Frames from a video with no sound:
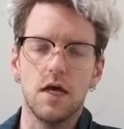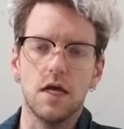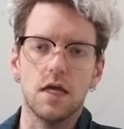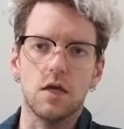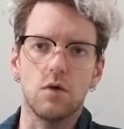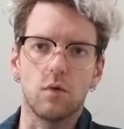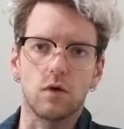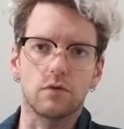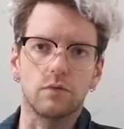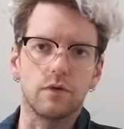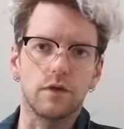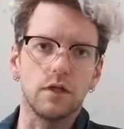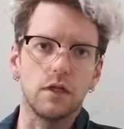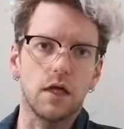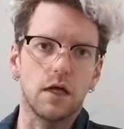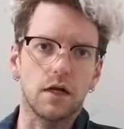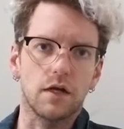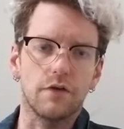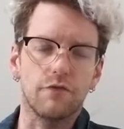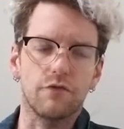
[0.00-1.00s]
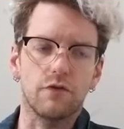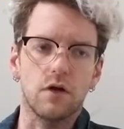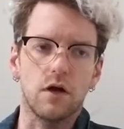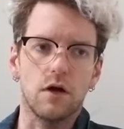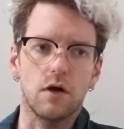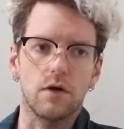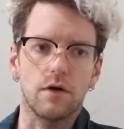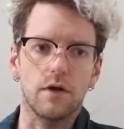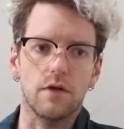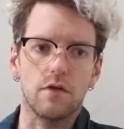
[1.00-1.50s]
He worked with a lot of different
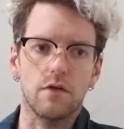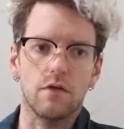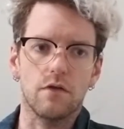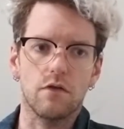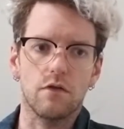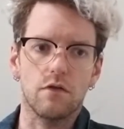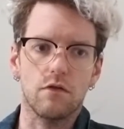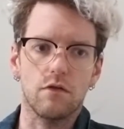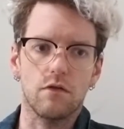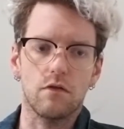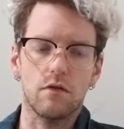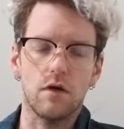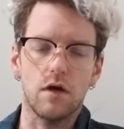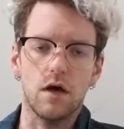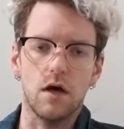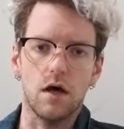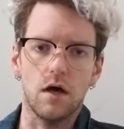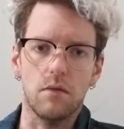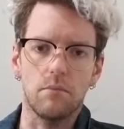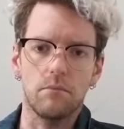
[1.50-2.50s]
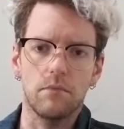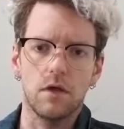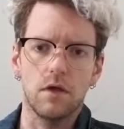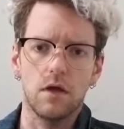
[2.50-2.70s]
artists on